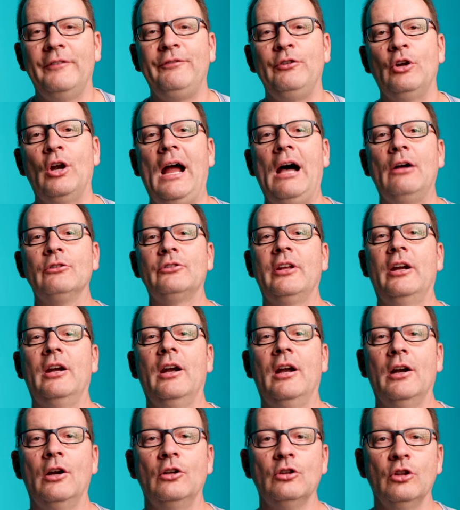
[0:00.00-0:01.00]
If you're out
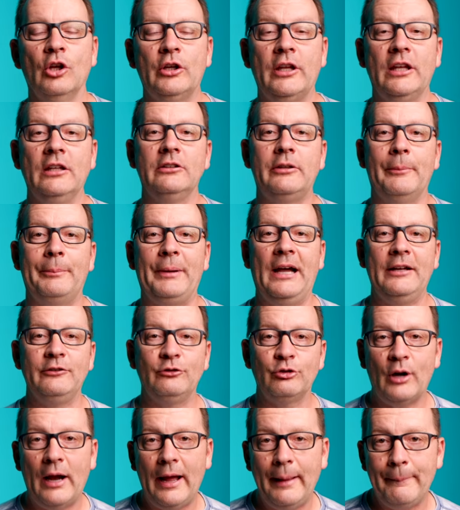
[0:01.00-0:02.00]
there looking to buy
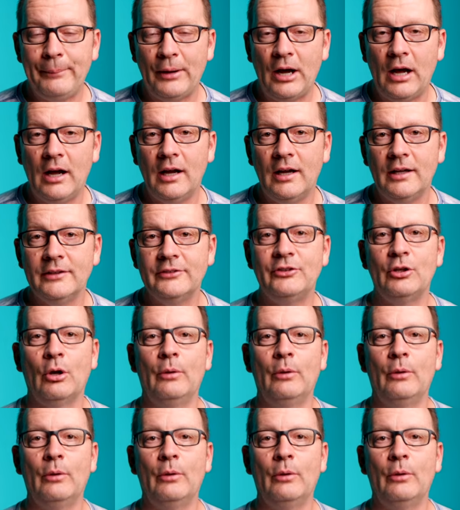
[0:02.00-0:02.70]
tripods,